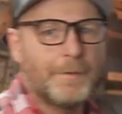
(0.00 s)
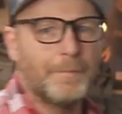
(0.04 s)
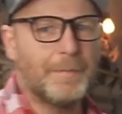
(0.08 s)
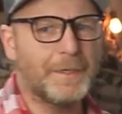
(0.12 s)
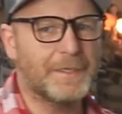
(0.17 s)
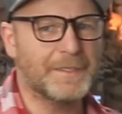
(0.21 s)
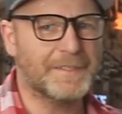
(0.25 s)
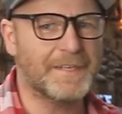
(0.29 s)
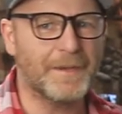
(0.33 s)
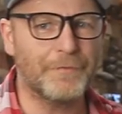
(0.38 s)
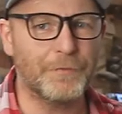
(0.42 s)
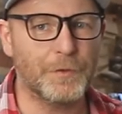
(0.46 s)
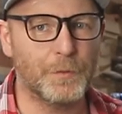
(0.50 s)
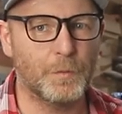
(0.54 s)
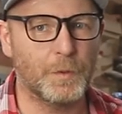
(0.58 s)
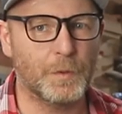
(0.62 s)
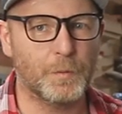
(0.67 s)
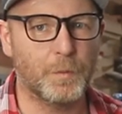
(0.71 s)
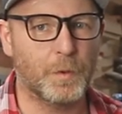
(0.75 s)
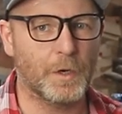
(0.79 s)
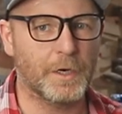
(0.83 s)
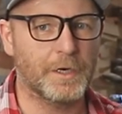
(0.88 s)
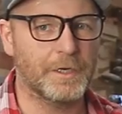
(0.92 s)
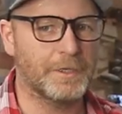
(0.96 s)
Because every
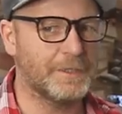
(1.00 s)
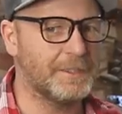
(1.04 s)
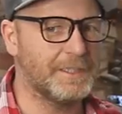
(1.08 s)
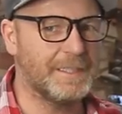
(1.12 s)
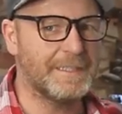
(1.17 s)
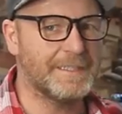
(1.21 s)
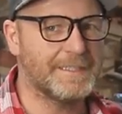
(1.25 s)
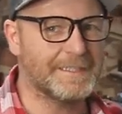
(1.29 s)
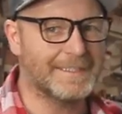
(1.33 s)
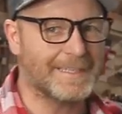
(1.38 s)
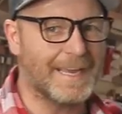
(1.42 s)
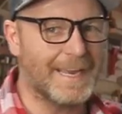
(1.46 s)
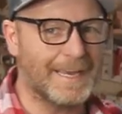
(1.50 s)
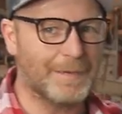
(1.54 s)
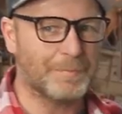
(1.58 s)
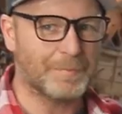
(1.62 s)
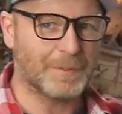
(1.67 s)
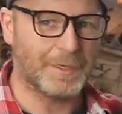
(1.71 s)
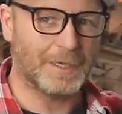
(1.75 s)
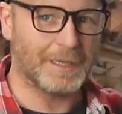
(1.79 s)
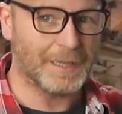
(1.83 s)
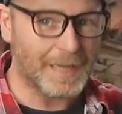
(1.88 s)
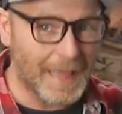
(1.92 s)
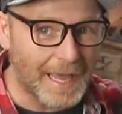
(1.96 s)
woodworker needs tape,
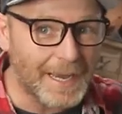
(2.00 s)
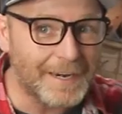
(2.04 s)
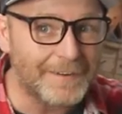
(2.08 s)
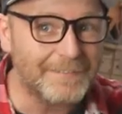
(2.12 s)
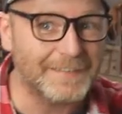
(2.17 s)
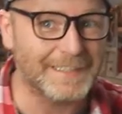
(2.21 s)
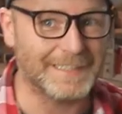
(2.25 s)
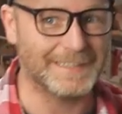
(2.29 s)
a lot of